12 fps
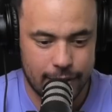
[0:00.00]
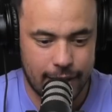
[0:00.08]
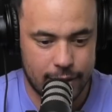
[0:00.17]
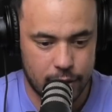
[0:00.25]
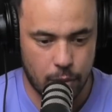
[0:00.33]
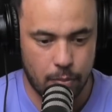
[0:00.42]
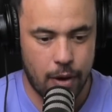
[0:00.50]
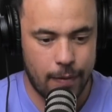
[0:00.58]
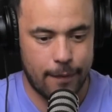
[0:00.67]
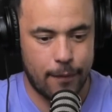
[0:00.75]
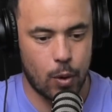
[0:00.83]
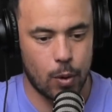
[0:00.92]
was like sort of
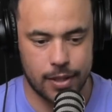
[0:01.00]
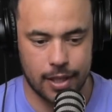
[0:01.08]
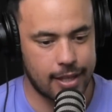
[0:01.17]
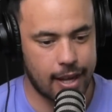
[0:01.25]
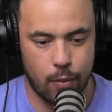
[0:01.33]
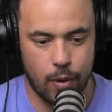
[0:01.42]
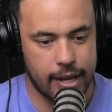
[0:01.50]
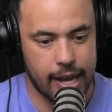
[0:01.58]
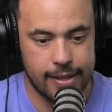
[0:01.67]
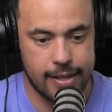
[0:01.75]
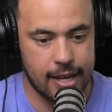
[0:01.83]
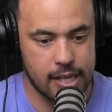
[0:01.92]
moving forward. So say if
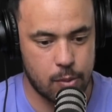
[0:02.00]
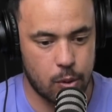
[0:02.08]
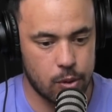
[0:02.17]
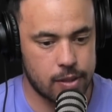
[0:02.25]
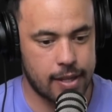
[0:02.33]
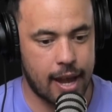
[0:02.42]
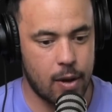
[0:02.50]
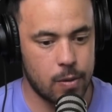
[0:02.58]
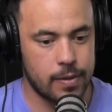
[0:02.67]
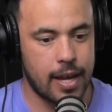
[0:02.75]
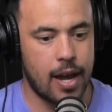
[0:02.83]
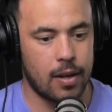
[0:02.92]
YKTR Sports
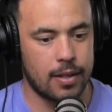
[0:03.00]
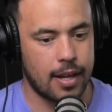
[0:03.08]
scales out,